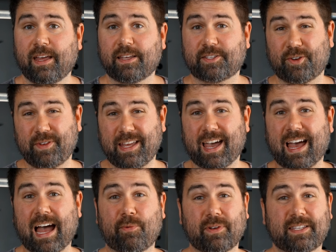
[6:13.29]
So yeah,
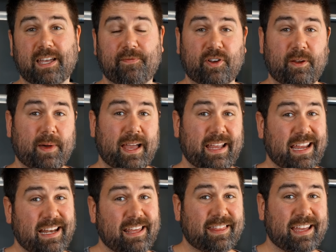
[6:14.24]
I would say if you're gonna buy
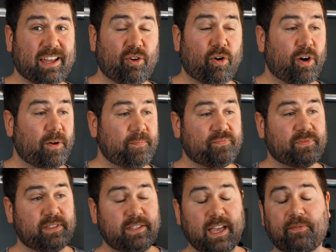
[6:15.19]
anything at all,
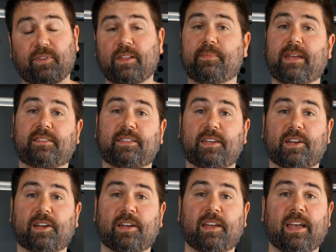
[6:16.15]
definitely B
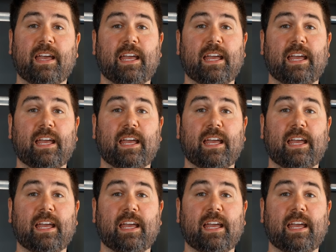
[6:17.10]
tier.